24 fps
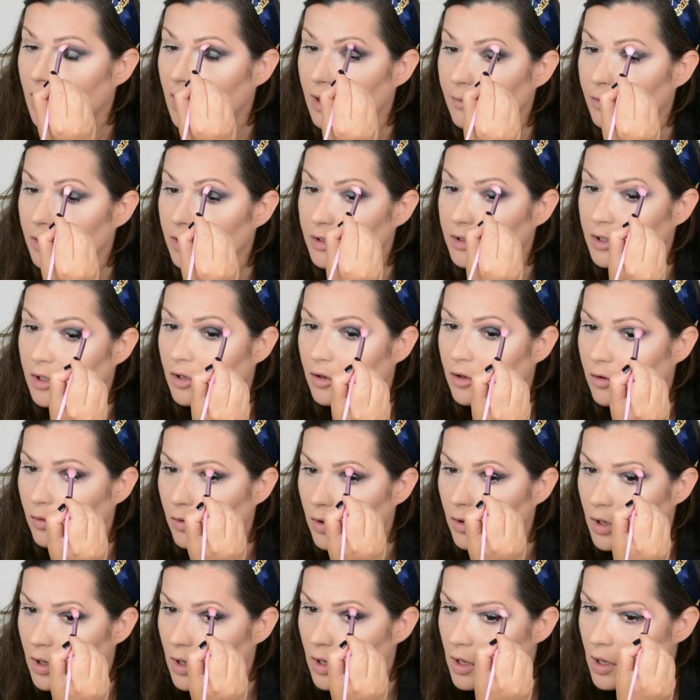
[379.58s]
I'm gonna
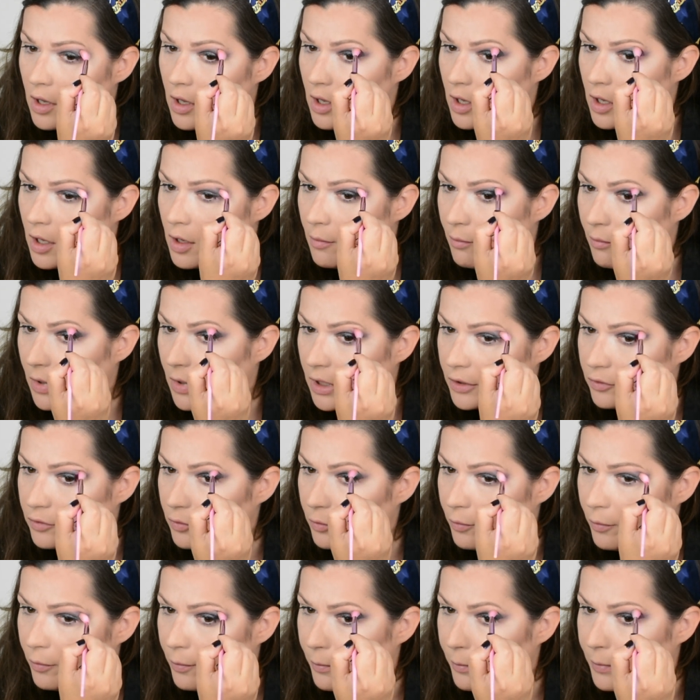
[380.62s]
go back
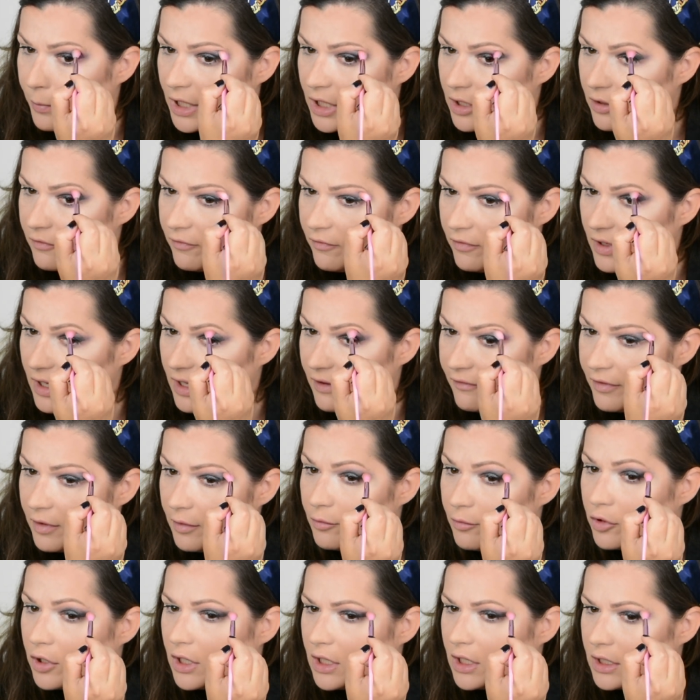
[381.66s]
to bigger fluffy
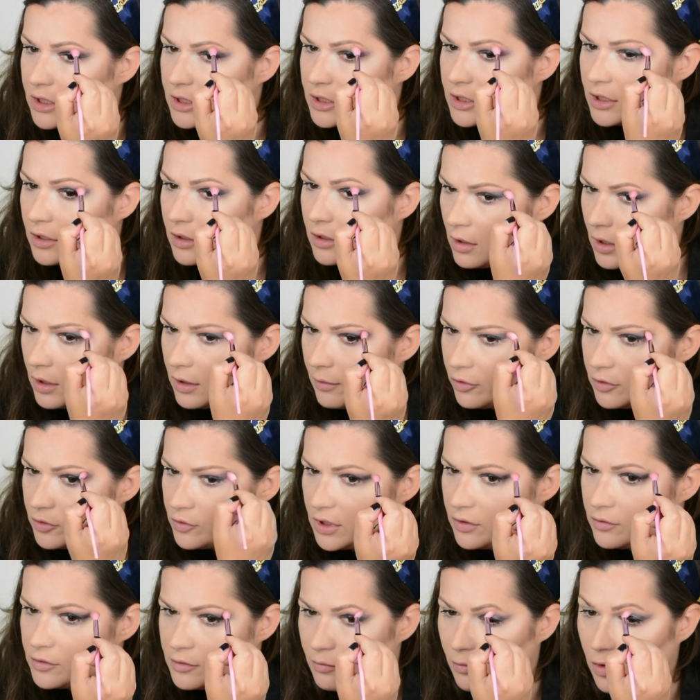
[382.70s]
brush and I'm
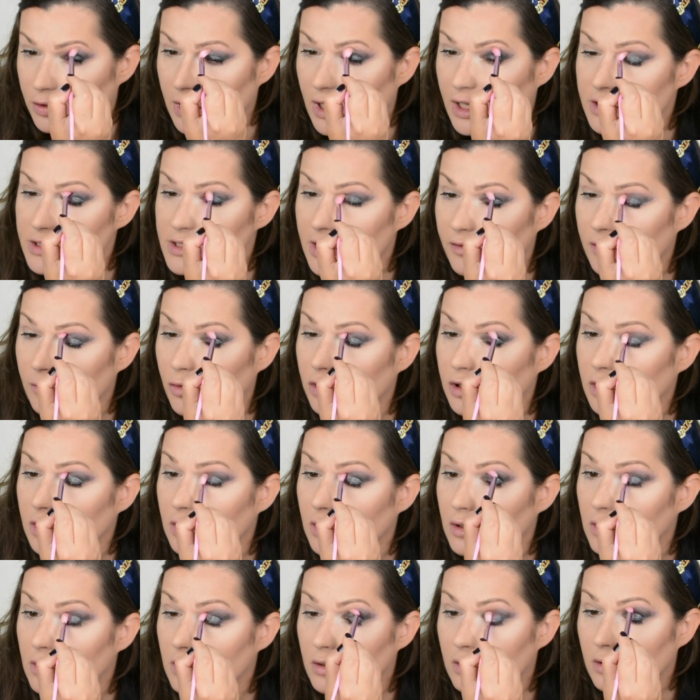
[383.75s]
gonna try to
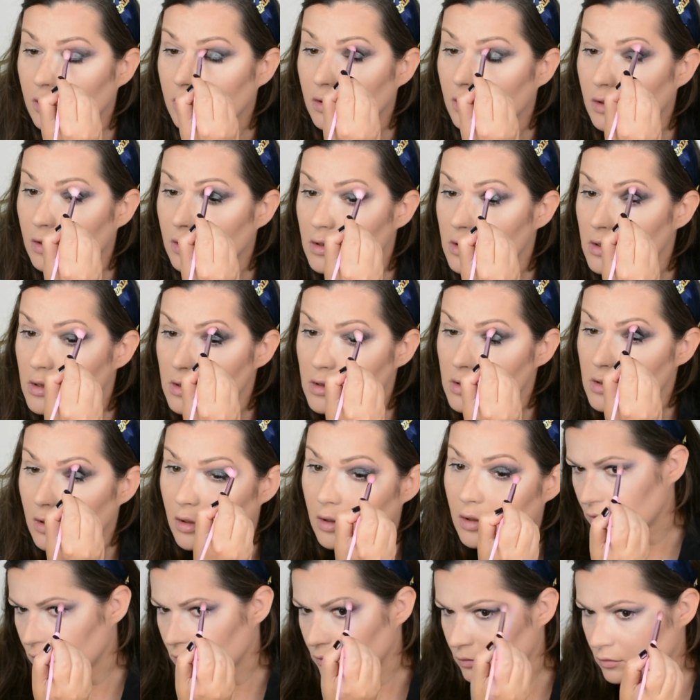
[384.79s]
smoke the edges even
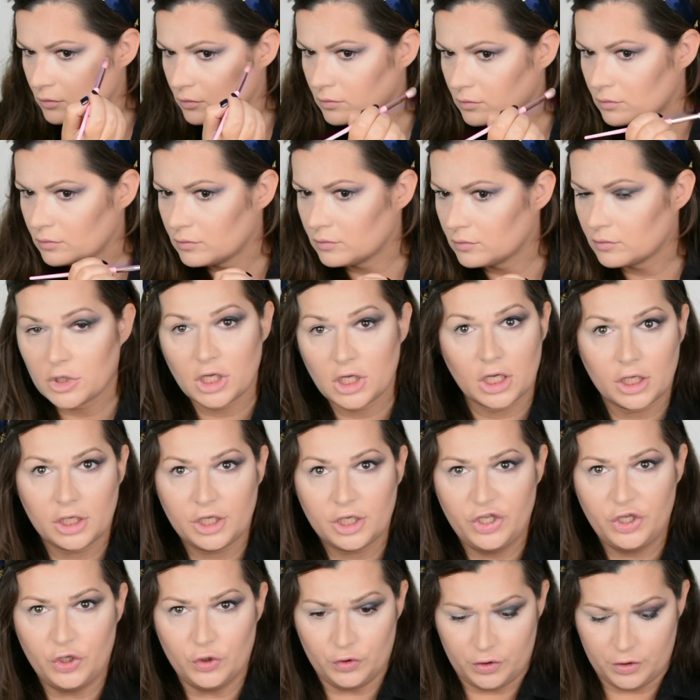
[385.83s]
more
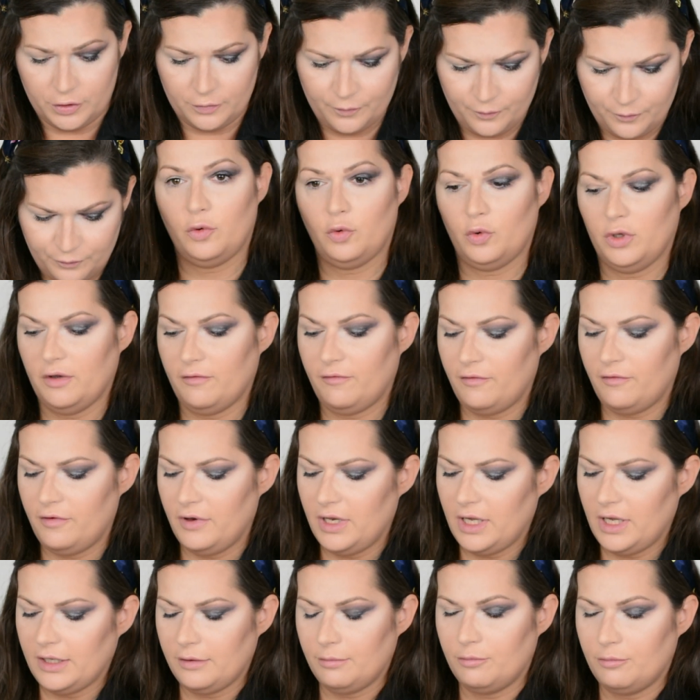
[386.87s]
cute with a
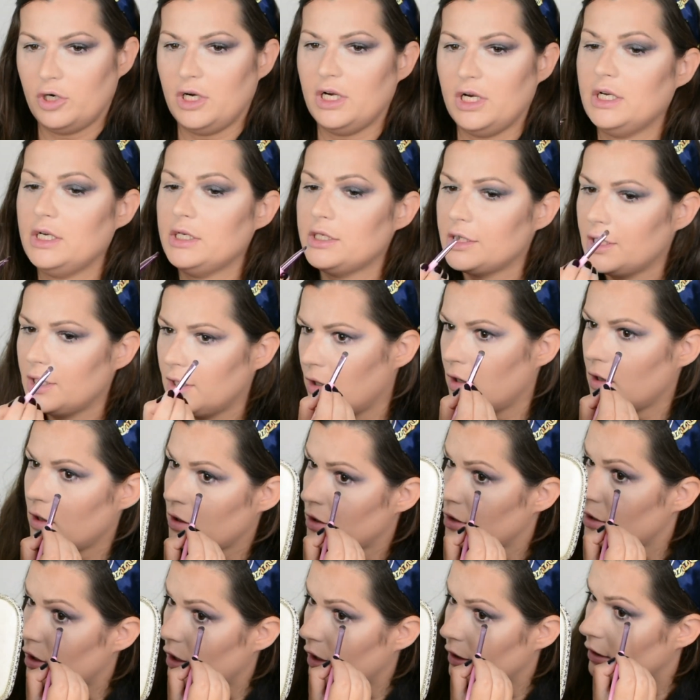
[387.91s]
flat brush I'm
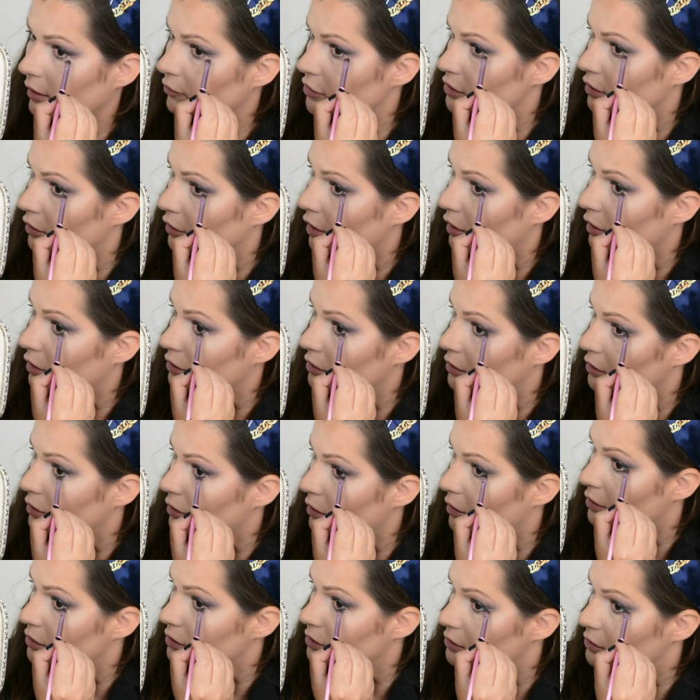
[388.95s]
just gonna try
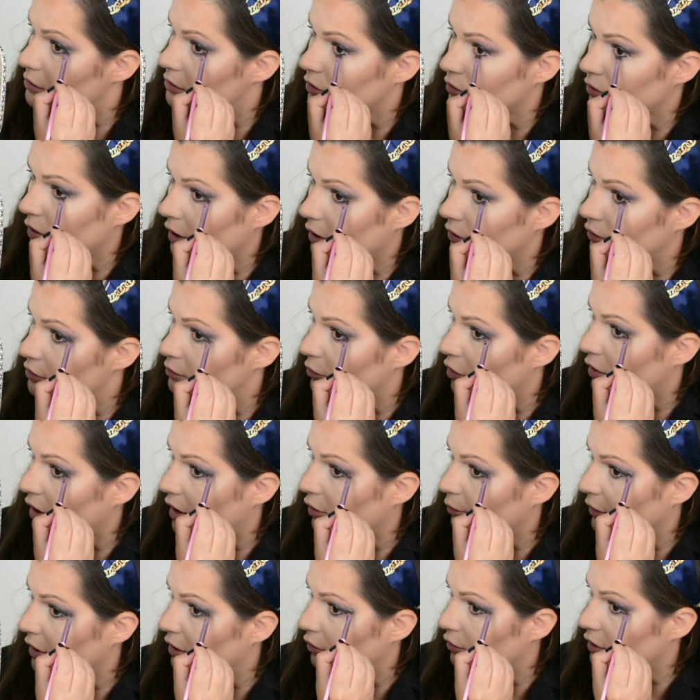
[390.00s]
to smoke out my
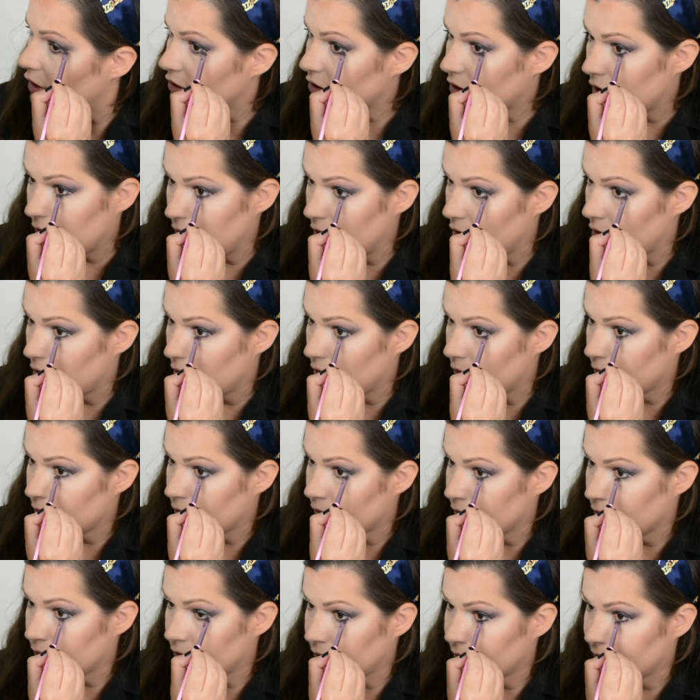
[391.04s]
lower lash line
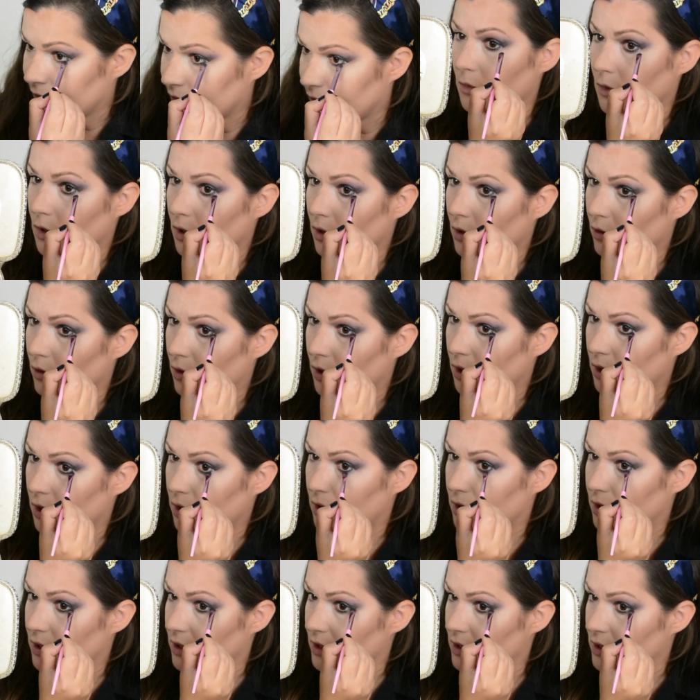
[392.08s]
okay
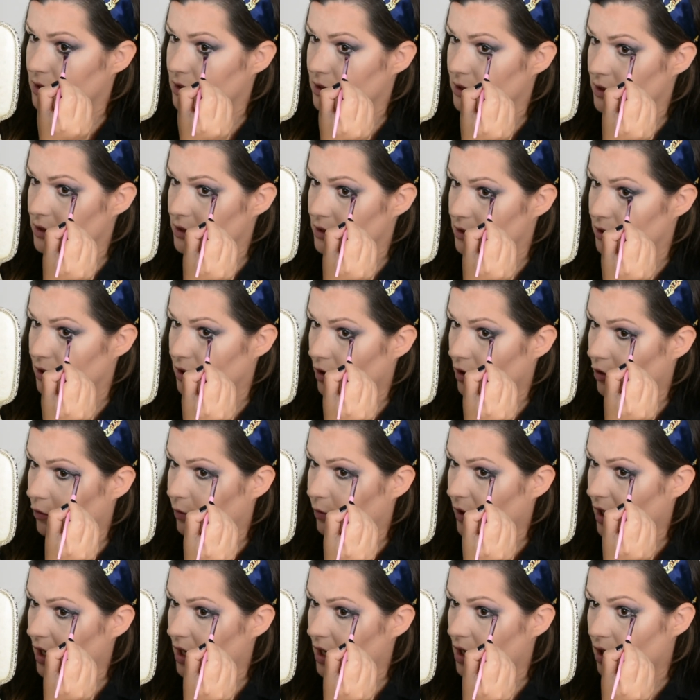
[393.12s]
this is
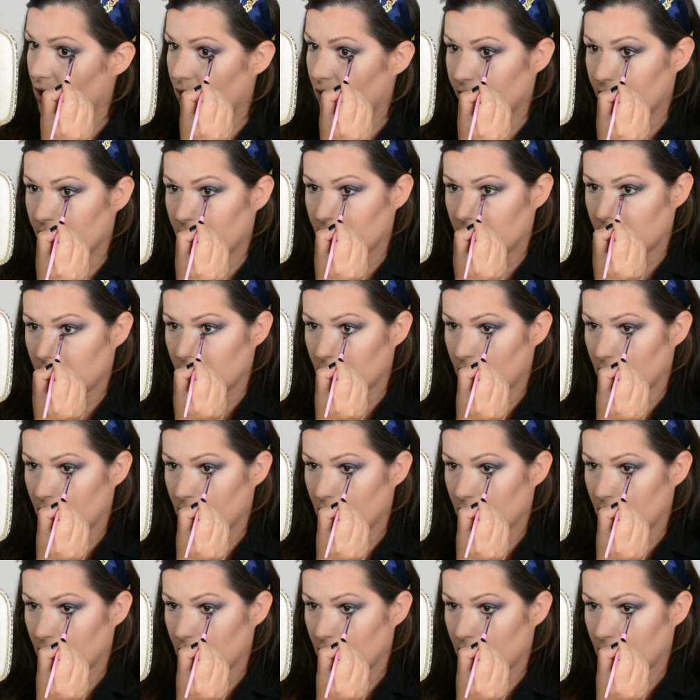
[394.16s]
dope I love it